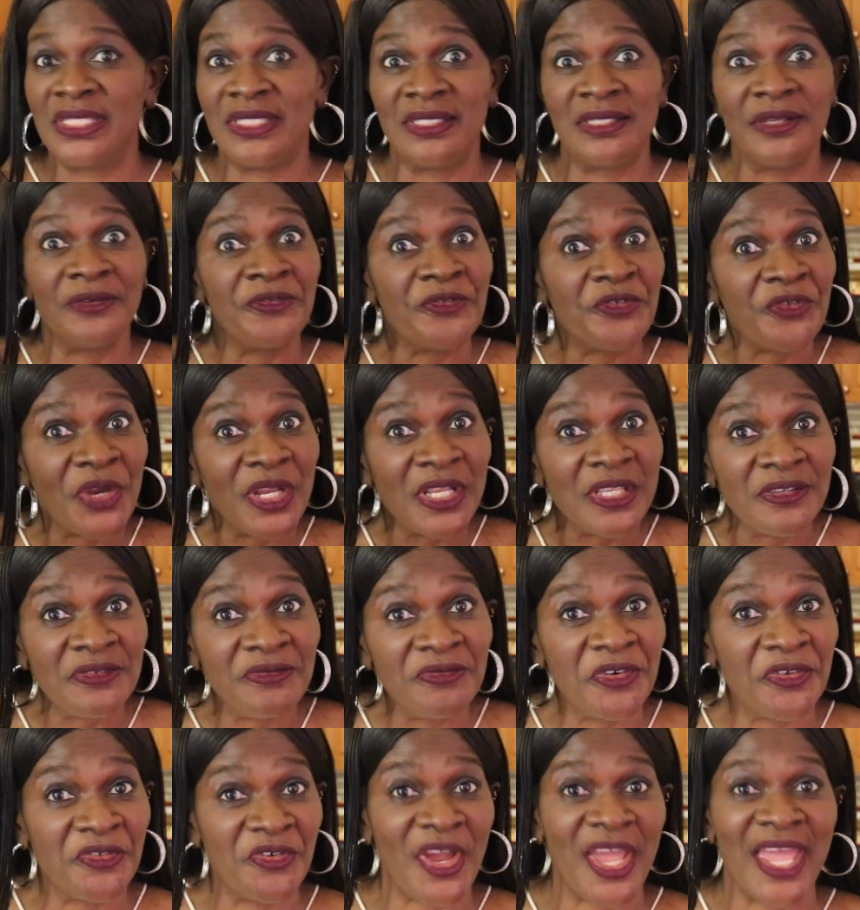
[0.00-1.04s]
different
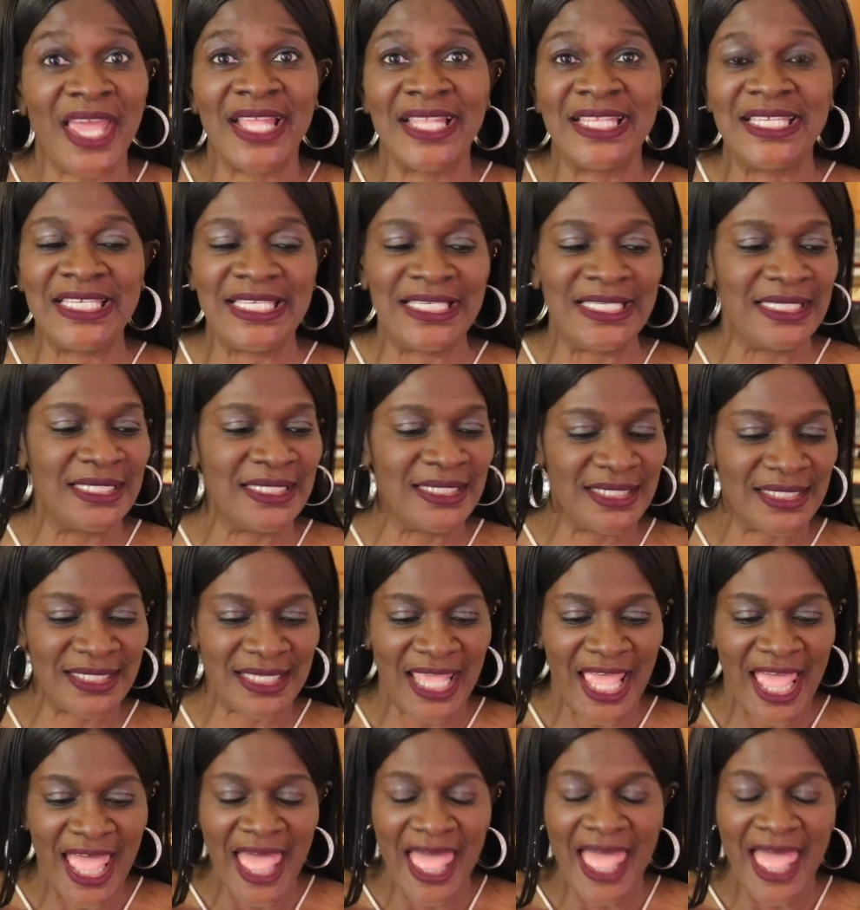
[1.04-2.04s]
varieties